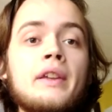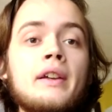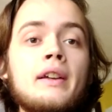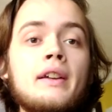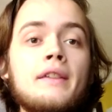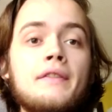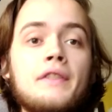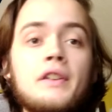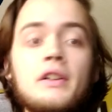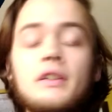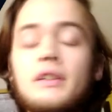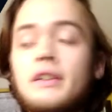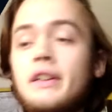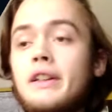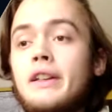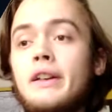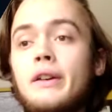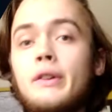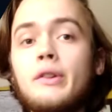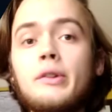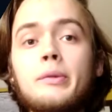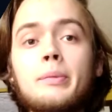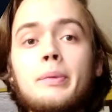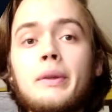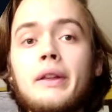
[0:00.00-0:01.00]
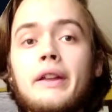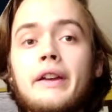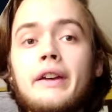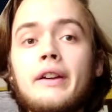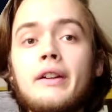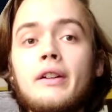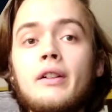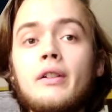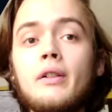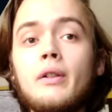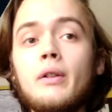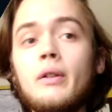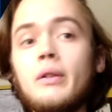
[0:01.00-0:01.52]
if you're a Neos
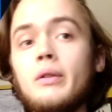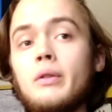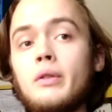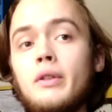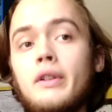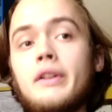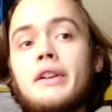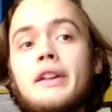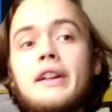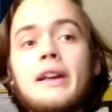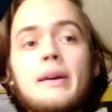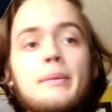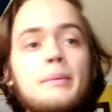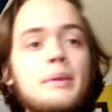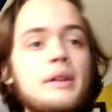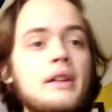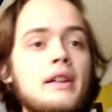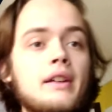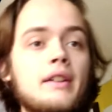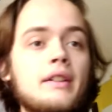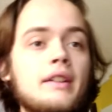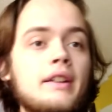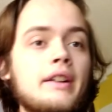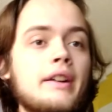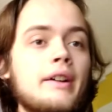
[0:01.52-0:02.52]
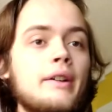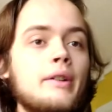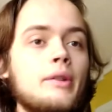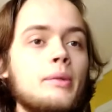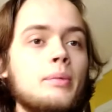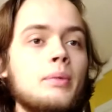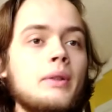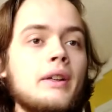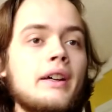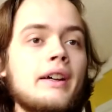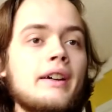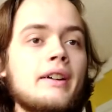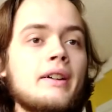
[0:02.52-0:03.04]
player, or looking at being a Neos
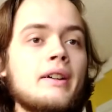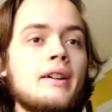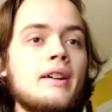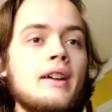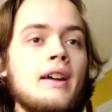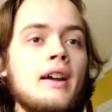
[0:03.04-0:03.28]
player.